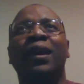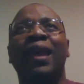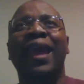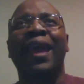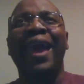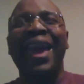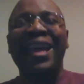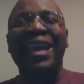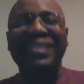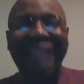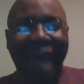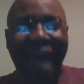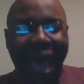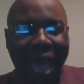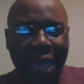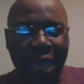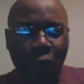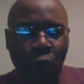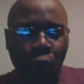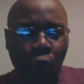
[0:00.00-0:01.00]
As I
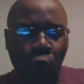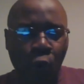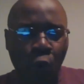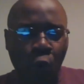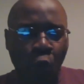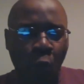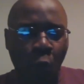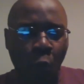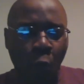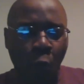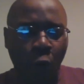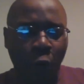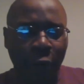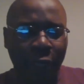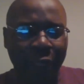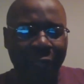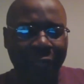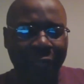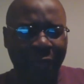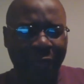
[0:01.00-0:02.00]
grow more
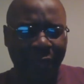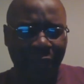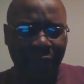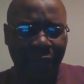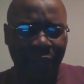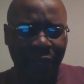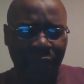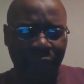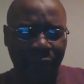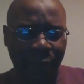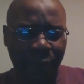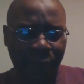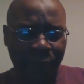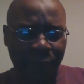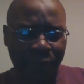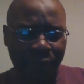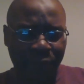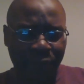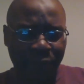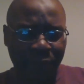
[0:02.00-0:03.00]
in God,
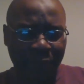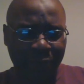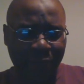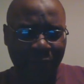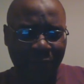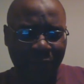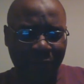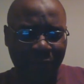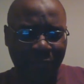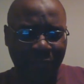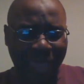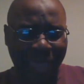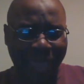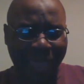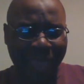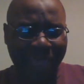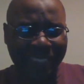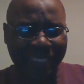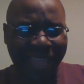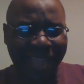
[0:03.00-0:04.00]

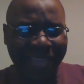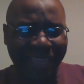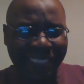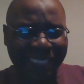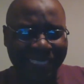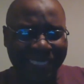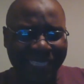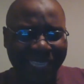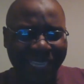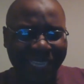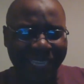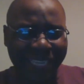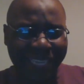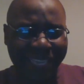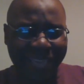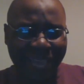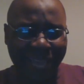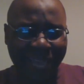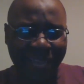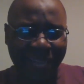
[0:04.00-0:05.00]
as I seek
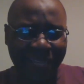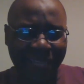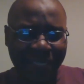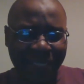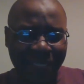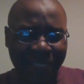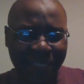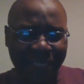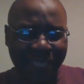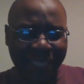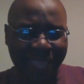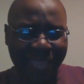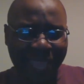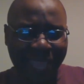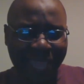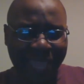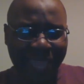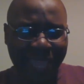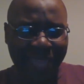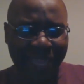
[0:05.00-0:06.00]
God,
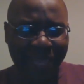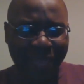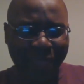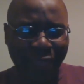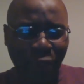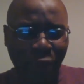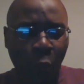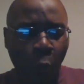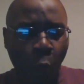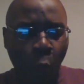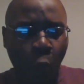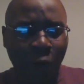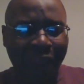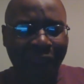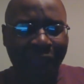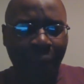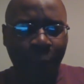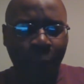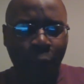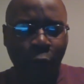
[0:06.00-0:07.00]
the more
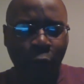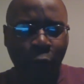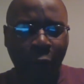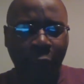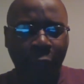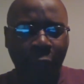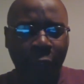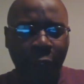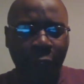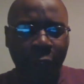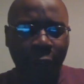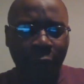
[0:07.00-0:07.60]
I pray,